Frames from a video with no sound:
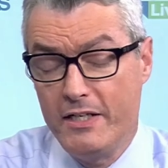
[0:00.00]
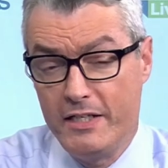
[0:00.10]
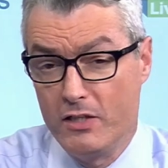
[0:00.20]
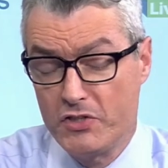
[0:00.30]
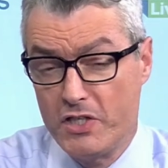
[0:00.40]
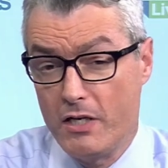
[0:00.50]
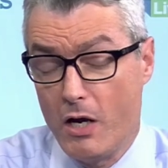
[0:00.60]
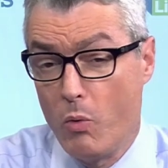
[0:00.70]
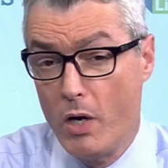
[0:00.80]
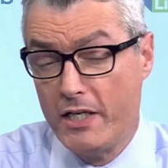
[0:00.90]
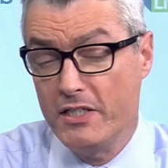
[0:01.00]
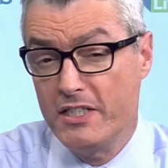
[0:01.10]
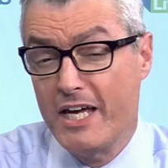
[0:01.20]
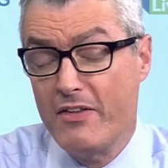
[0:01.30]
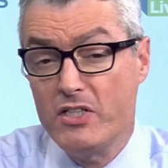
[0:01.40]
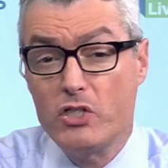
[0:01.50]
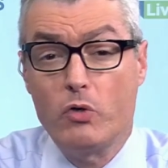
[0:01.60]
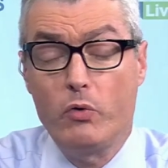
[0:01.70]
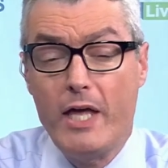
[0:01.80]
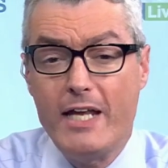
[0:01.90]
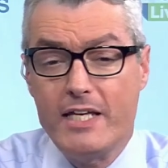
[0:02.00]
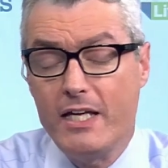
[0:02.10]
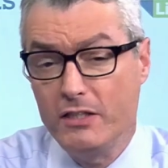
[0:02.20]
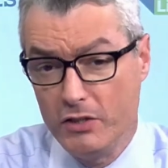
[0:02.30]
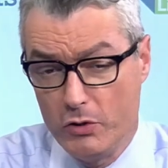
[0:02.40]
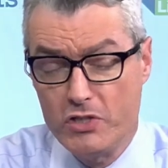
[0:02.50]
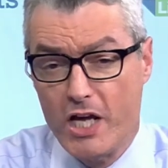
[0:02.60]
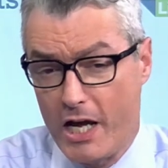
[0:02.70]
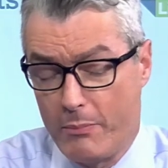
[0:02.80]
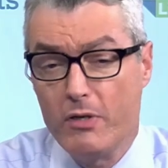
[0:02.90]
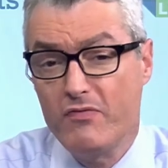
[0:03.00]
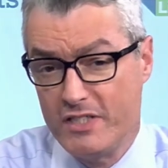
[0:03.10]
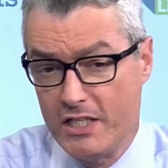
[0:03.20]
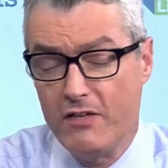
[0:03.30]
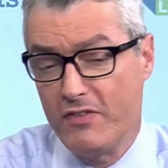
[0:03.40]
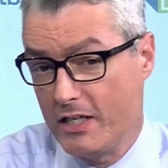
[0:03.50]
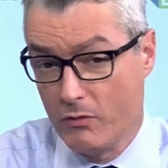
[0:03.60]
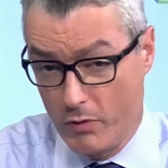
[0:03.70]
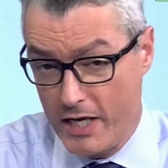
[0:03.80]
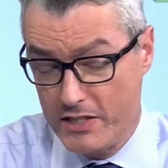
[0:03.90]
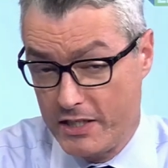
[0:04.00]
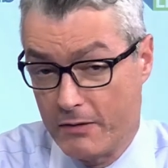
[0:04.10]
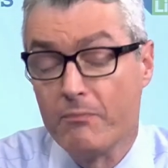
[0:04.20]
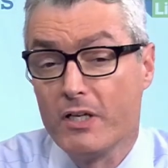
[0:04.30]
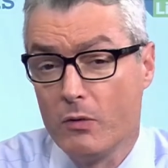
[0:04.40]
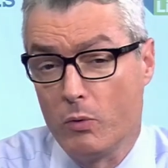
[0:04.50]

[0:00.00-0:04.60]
and Nielsen are working together to create a new type of TV rating.